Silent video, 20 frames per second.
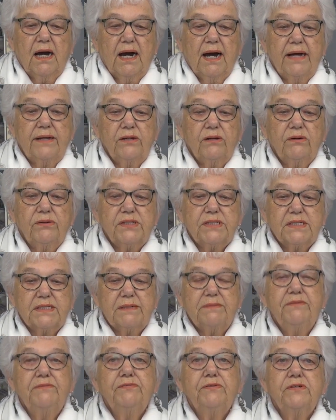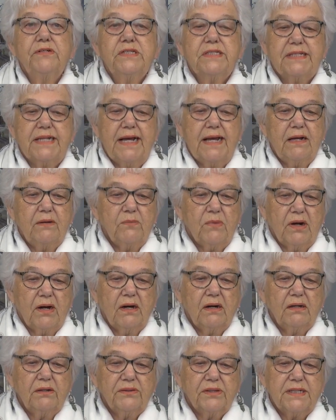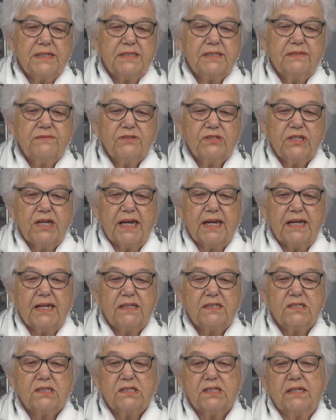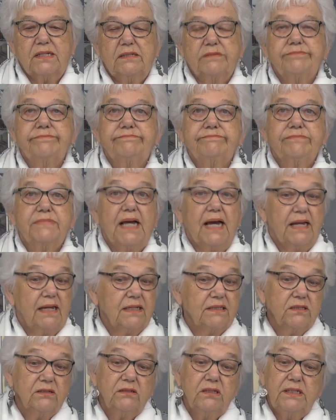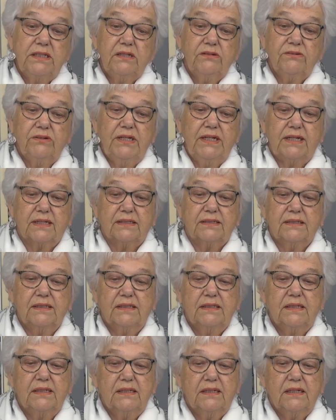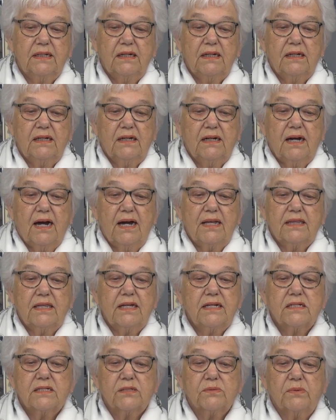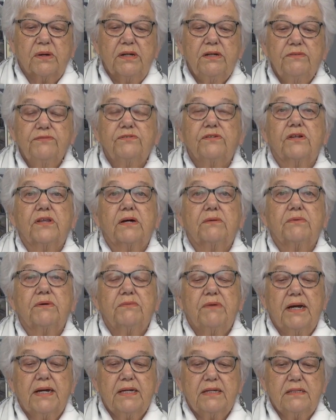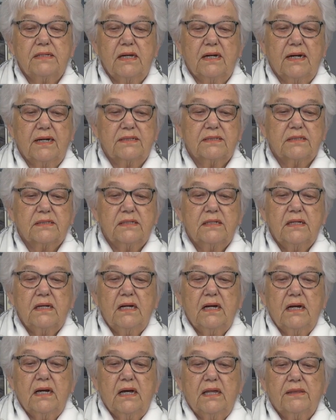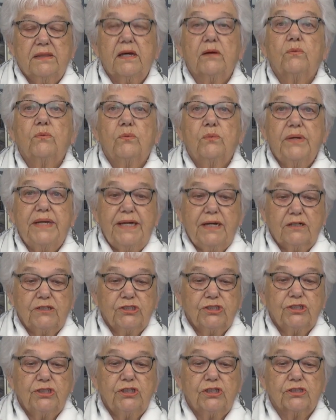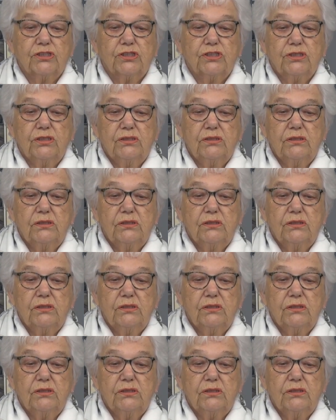I know that some of you are saying, well, things have changed, and I totally agree. I think it's wonderful that we recognize that we are church,